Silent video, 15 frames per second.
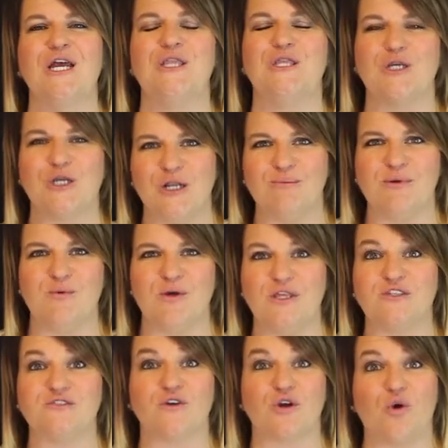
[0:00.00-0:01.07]
they're going to be with
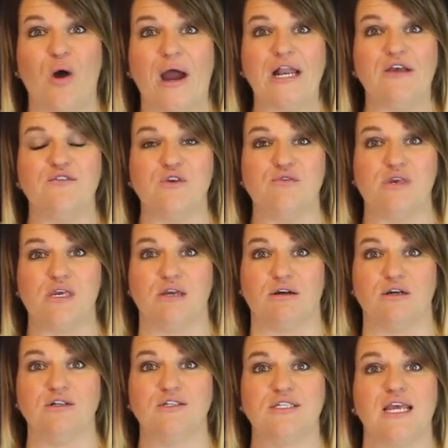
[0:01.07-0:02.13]
us for quite a few
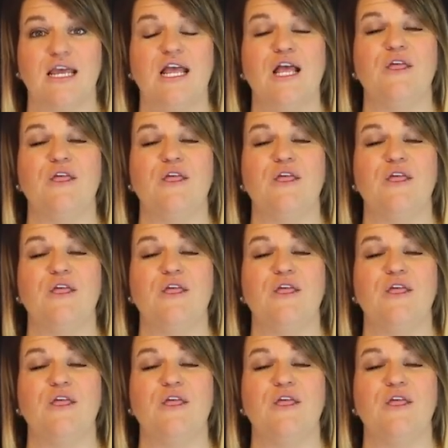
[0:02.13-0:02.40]
years.